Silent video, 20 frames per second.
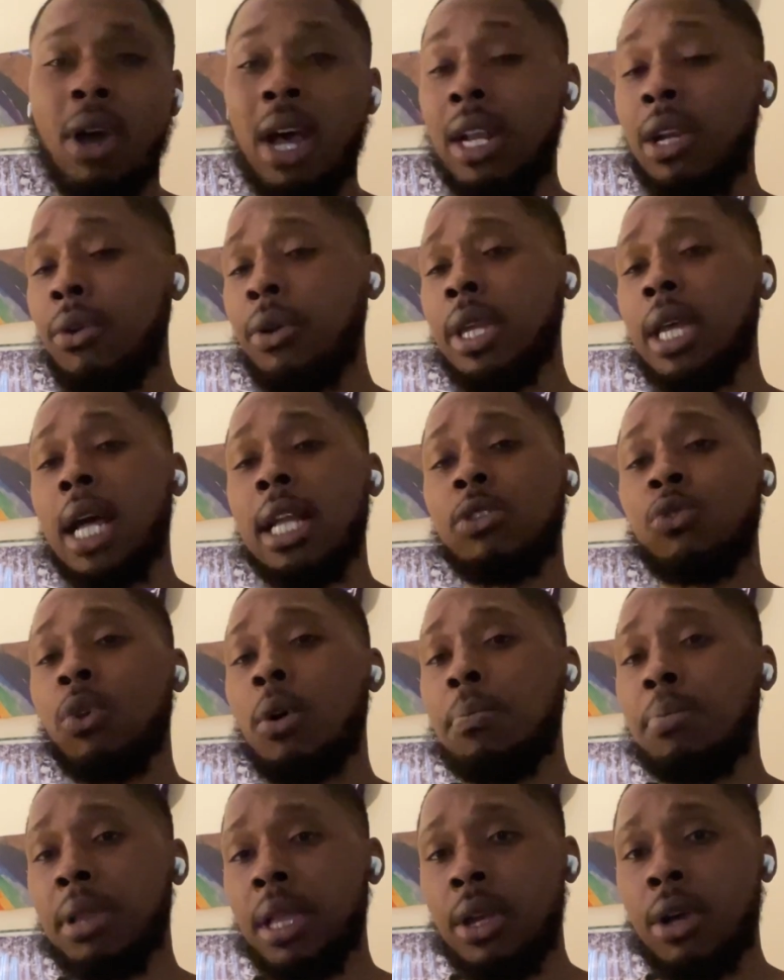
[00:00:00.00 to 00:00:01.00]
I know he got to a
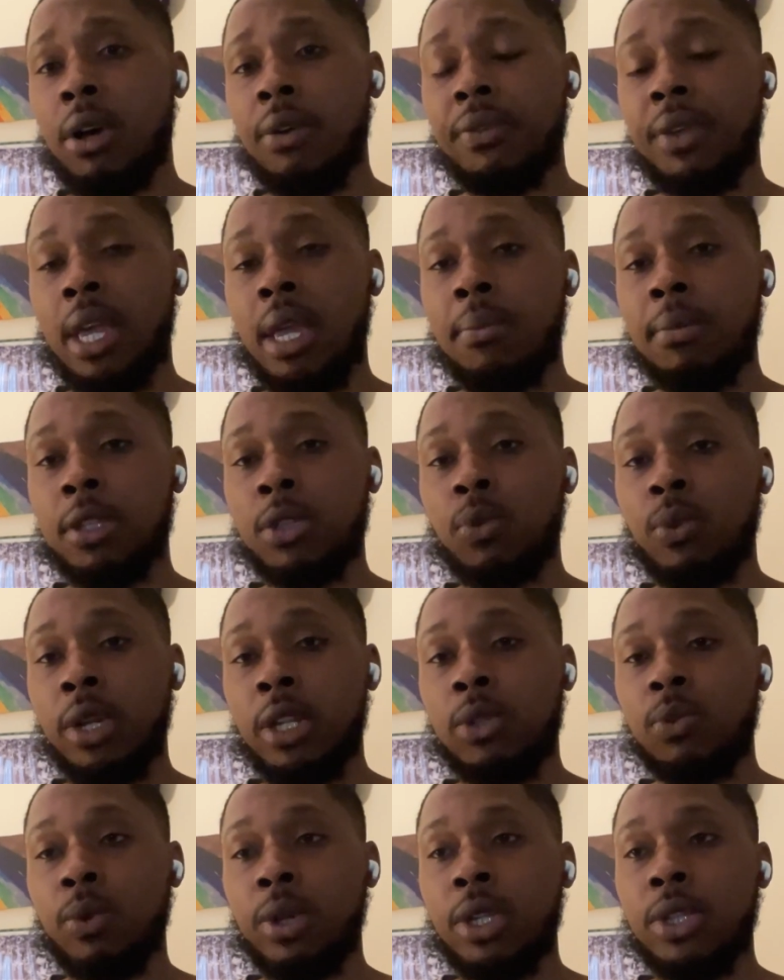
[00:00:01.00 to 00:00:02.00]
playoff game in
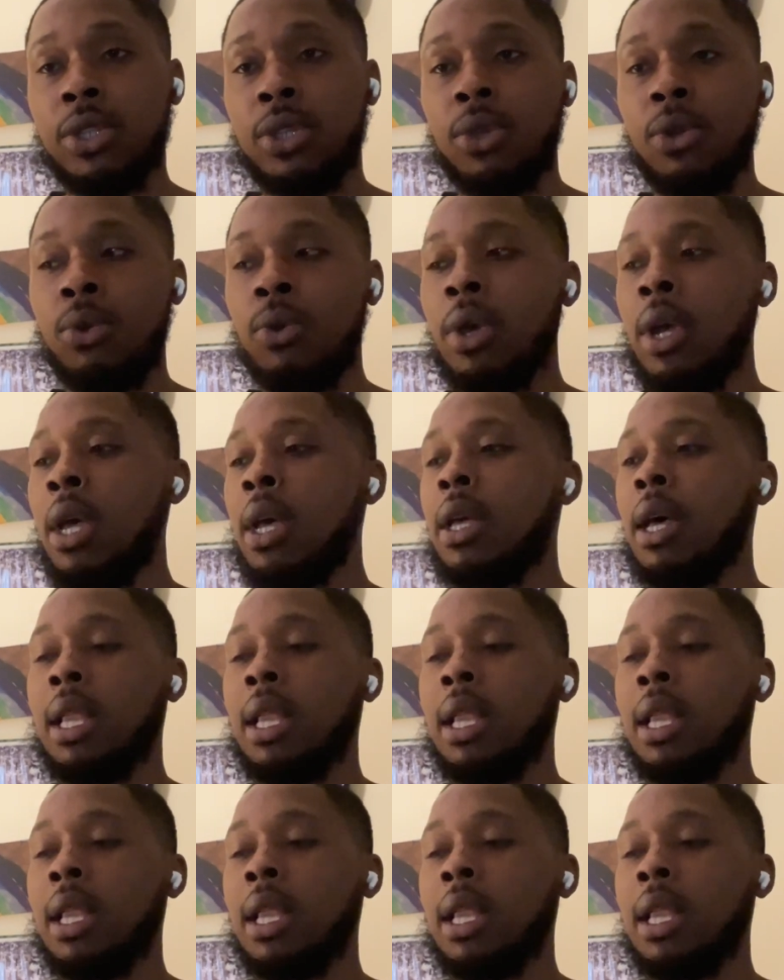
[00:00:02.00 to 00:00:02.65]
2022.